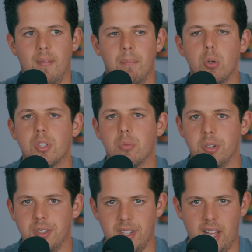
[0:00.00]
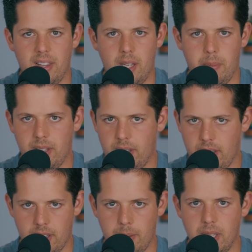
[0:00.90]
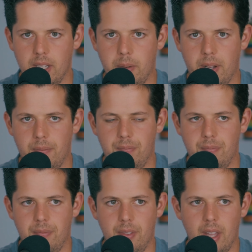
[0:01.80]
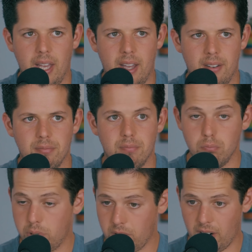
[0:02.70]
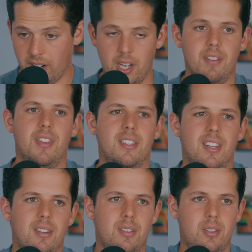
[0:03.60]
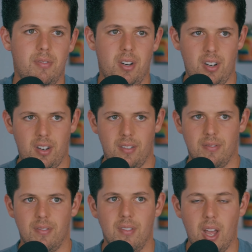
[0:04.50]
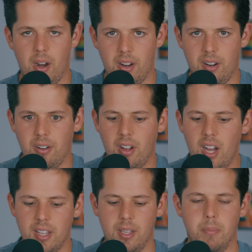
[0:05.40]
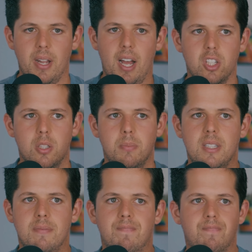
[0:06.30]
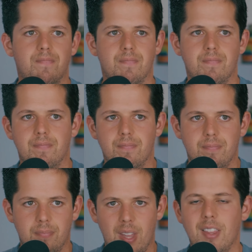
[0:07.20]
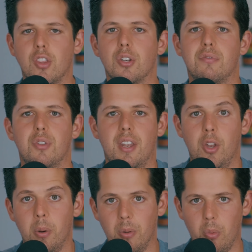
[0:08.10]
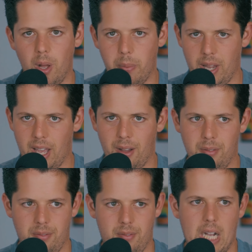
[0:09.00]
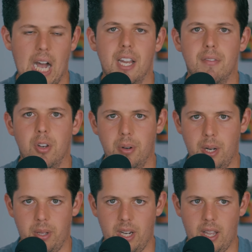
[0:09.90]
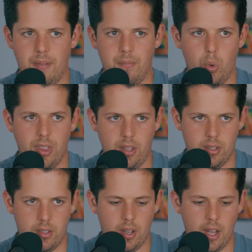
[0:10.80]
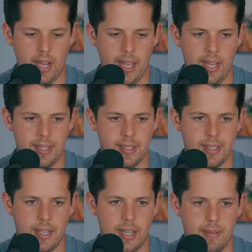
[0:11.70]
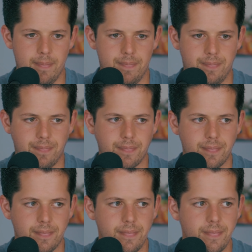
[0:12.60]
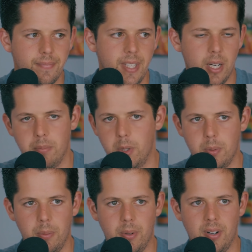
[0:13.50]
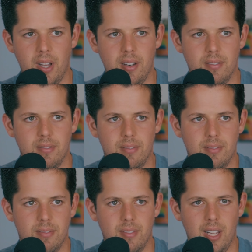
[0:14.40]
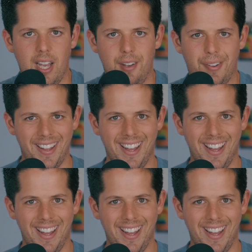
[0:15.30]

most of the world is not thinking about the things that I'm thinking about and sorry if that sounds very arrogant or cocky, but I just mean, I think those of you that know me well by now kind of know what I'm getting at with this. And, um, you know, most people are not alive,